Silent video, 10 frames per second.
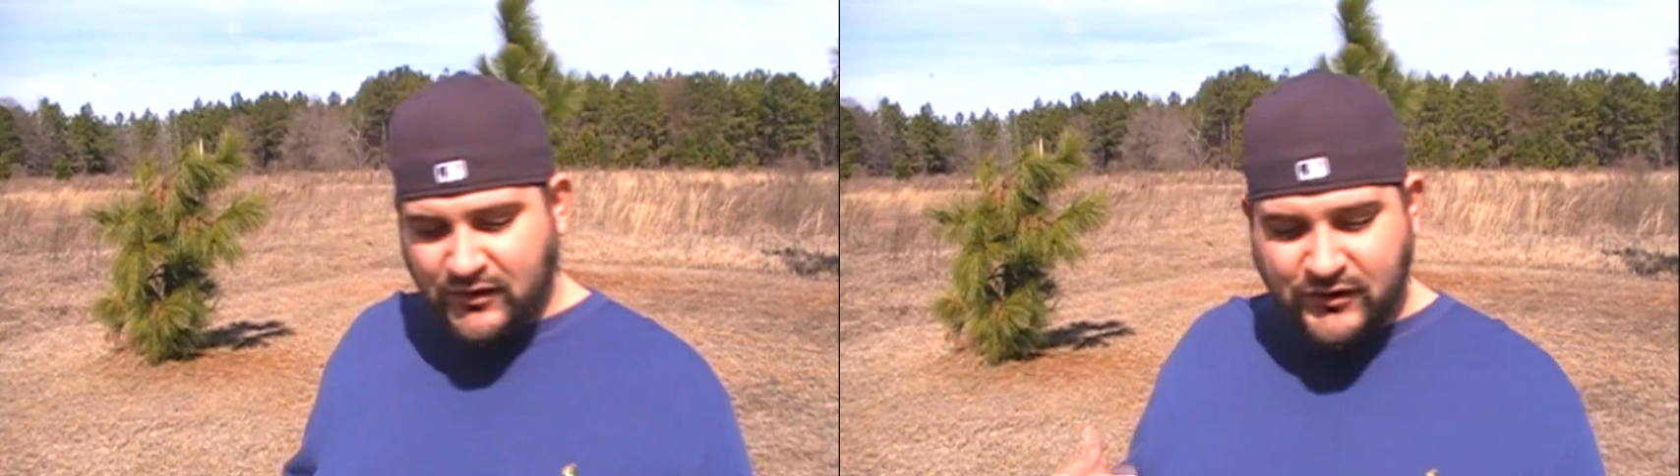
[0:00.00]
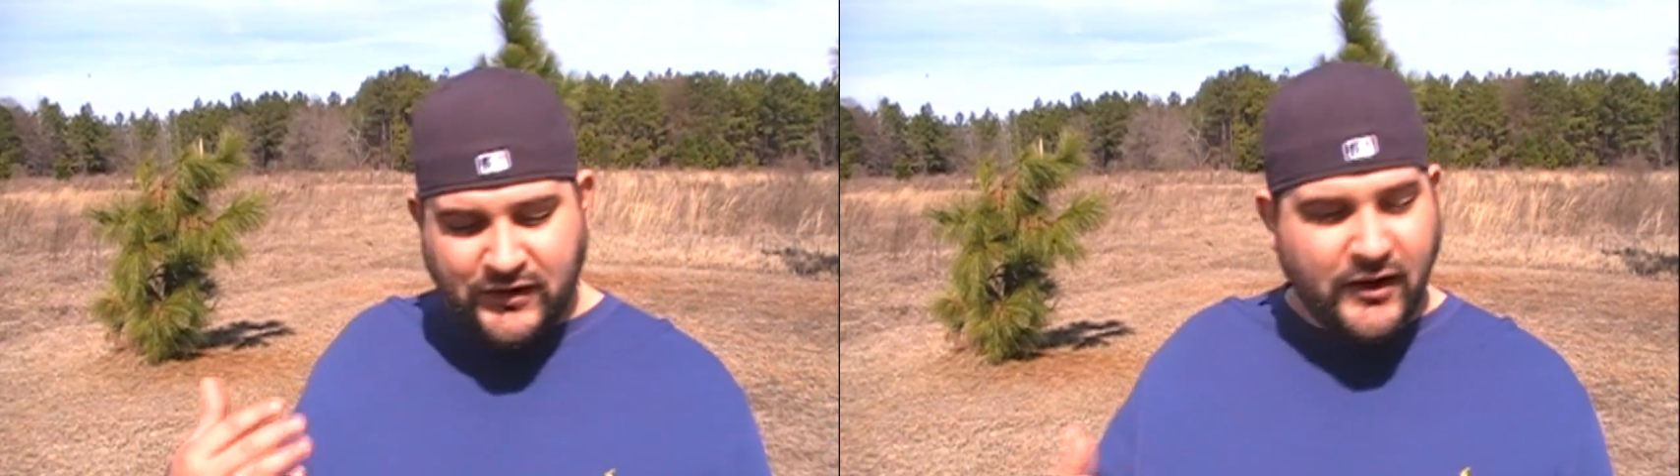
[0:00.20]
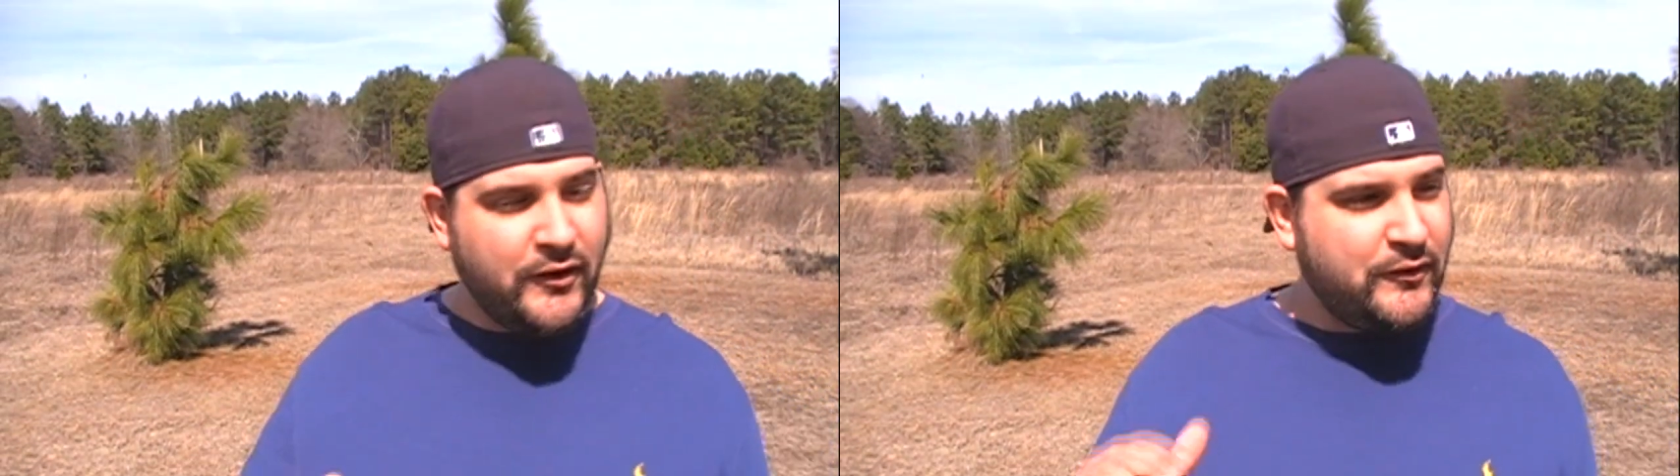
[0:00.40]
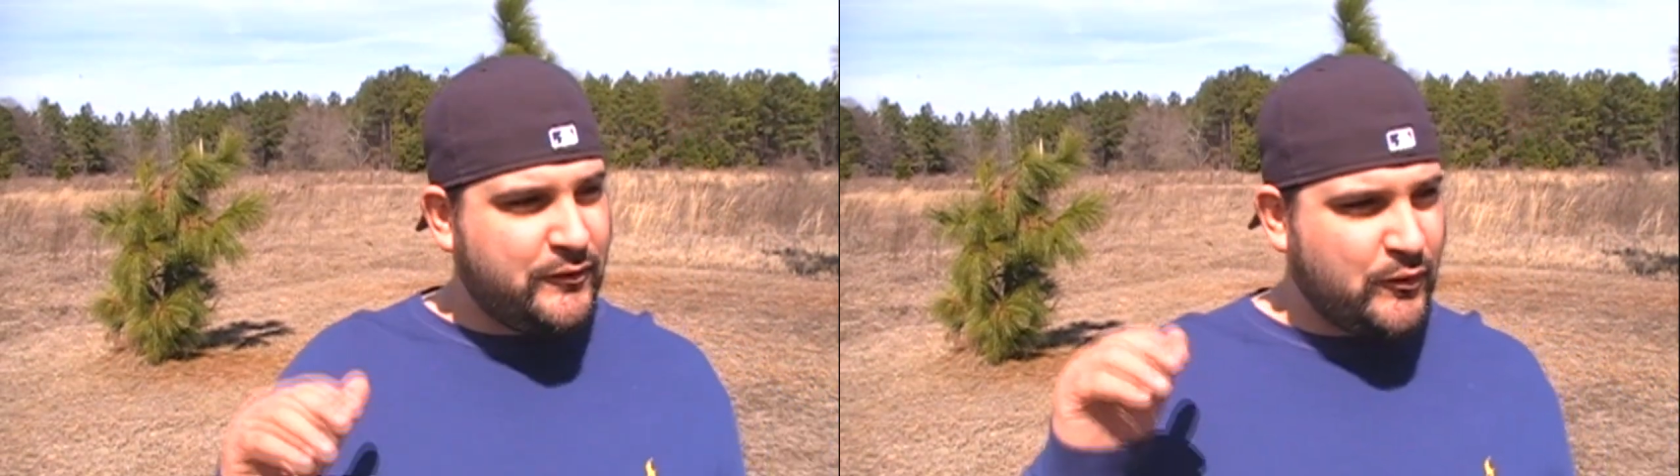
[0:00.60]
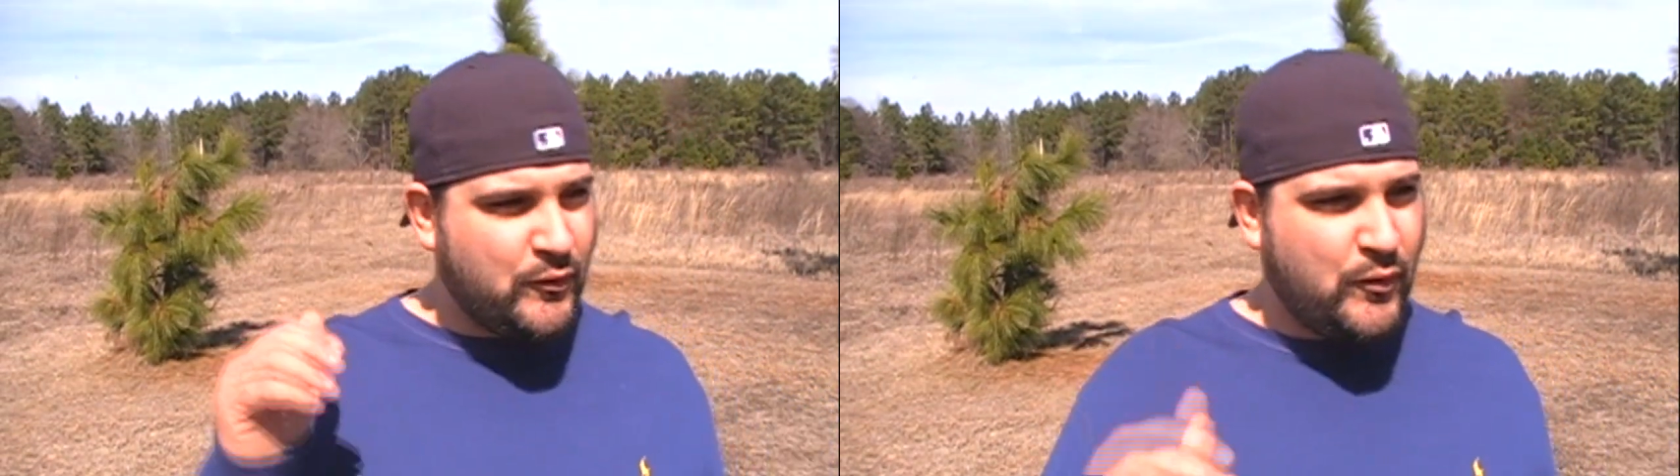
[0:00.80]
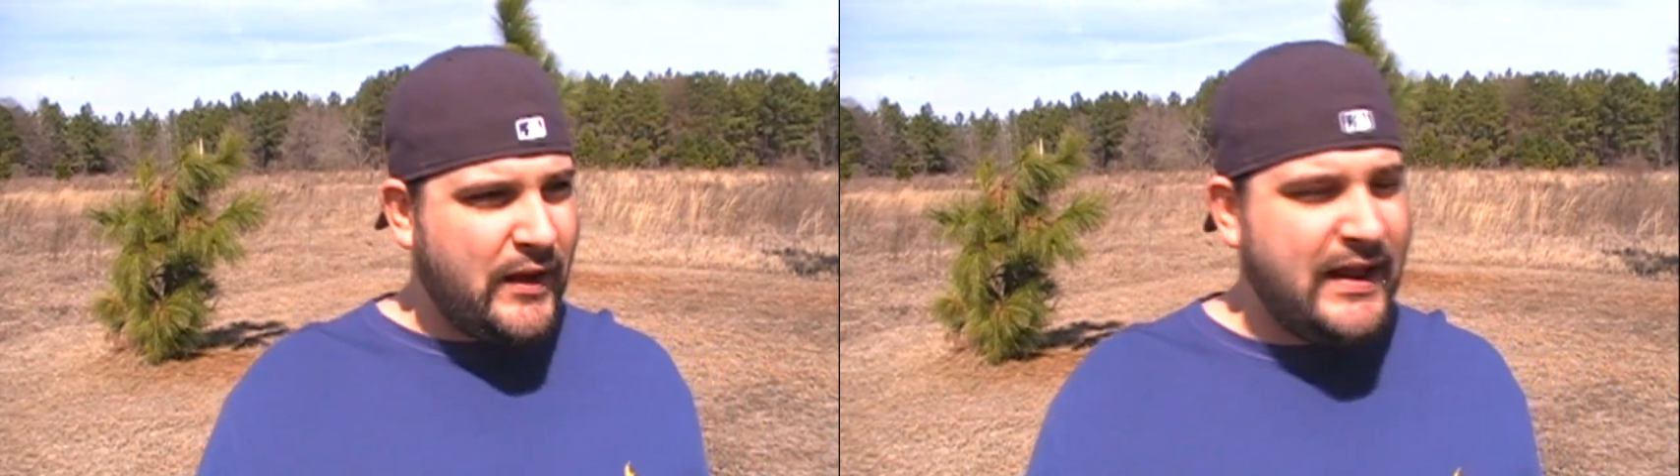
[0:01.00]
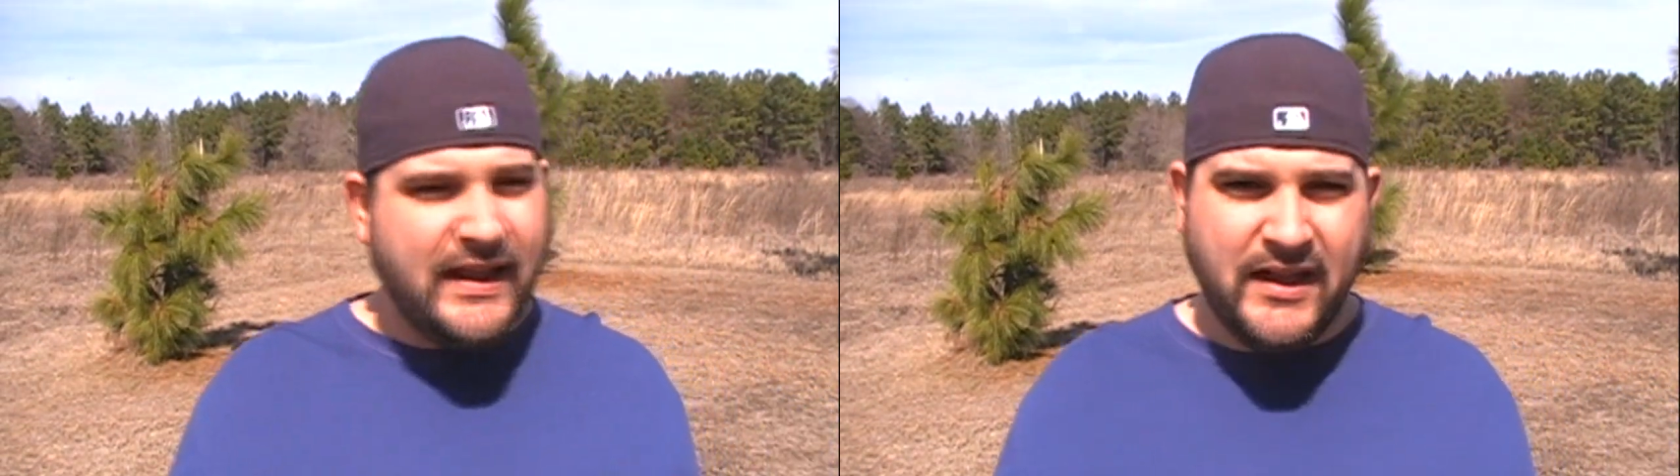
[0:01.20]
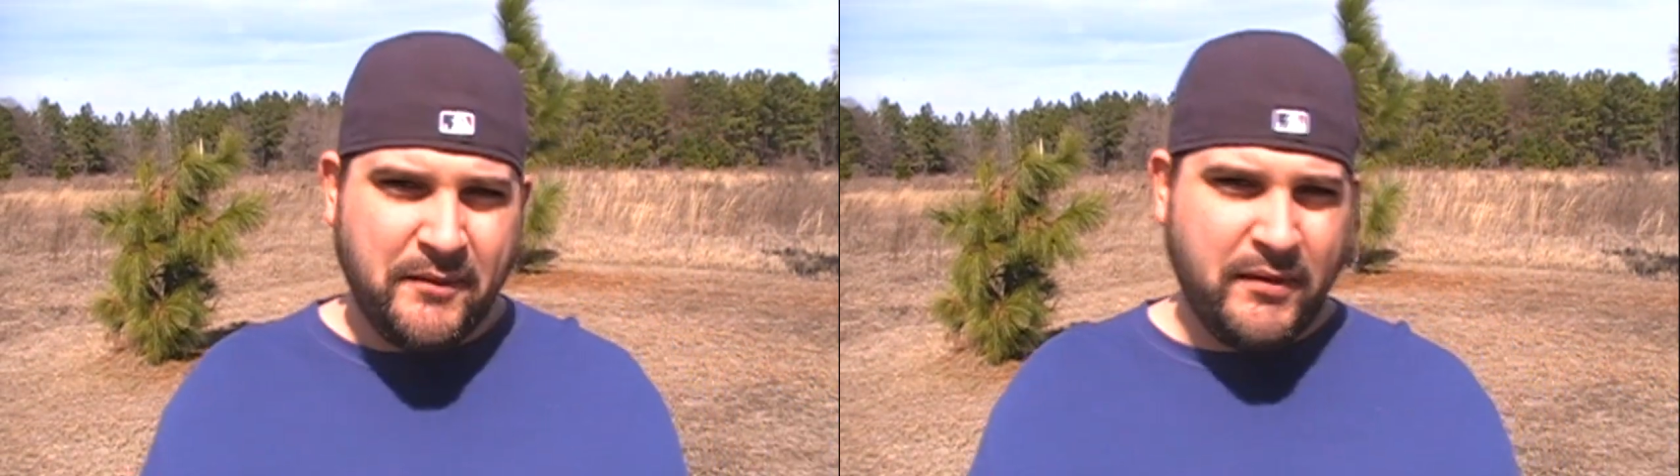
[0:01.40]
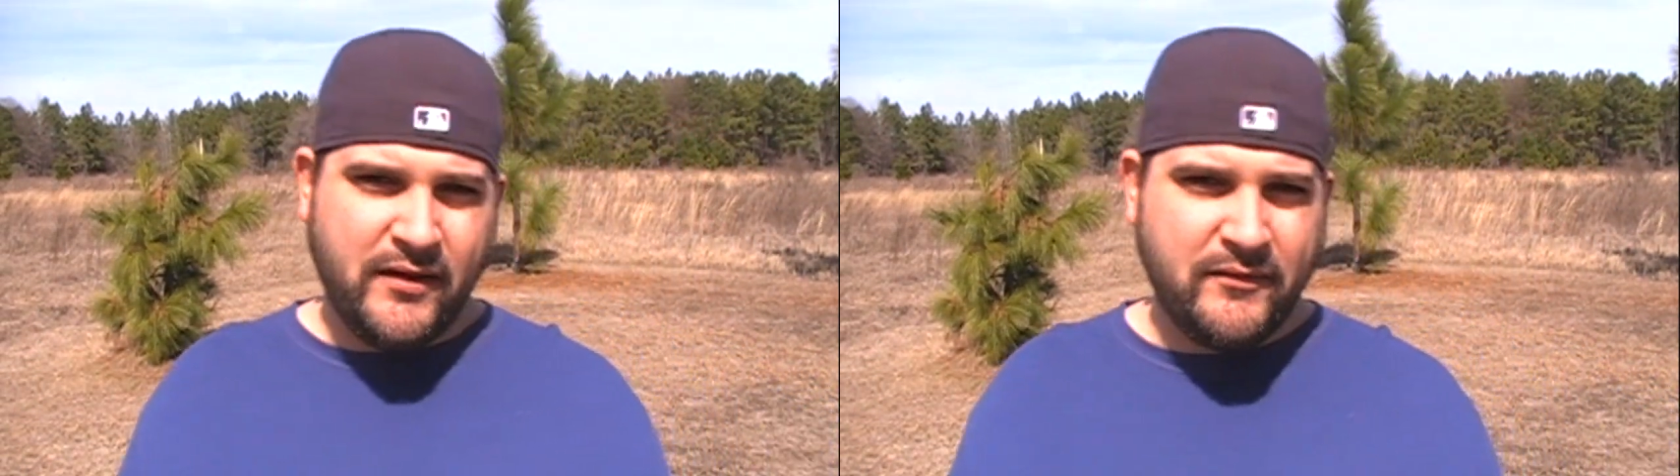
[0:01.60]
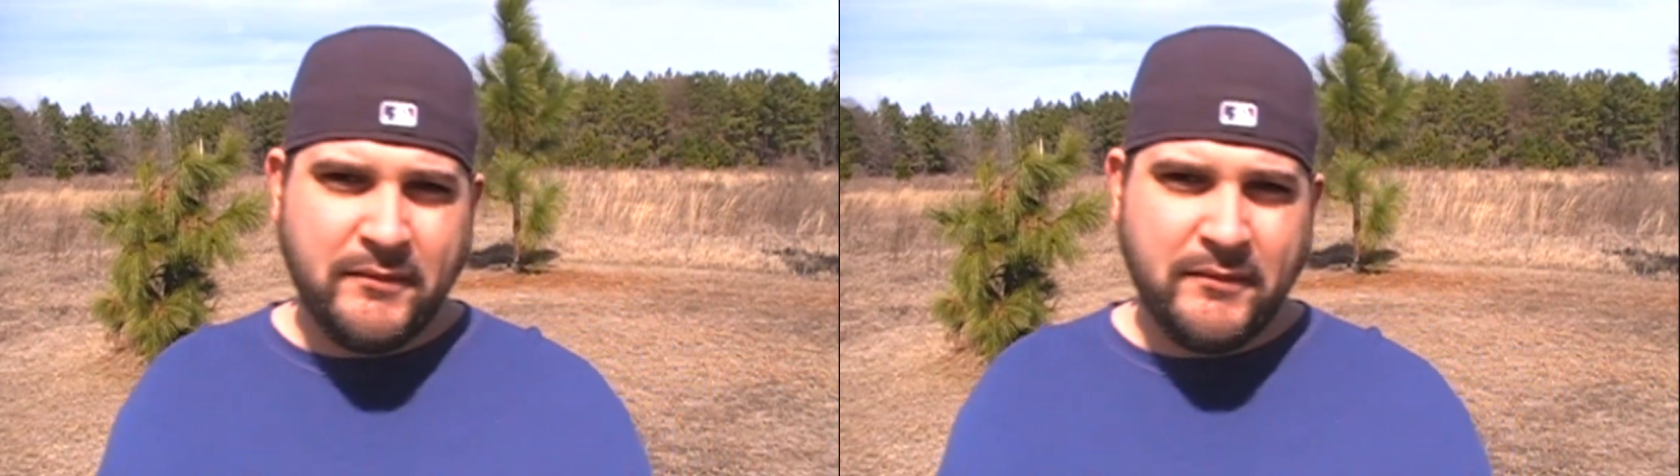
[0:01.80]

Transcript: she goes way above